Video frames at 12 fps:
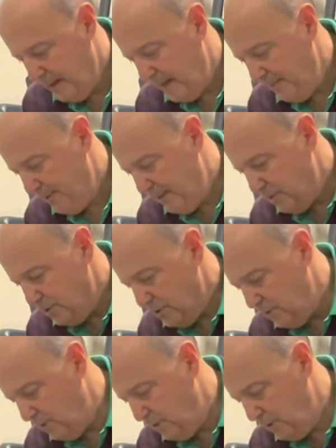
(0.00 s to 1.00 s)
Eyebrow to
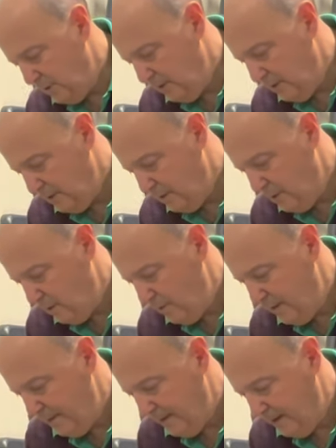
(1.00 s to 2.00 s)
shoulder.
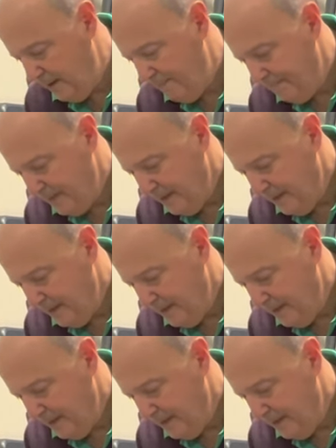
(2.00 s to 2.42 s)
Hold that there.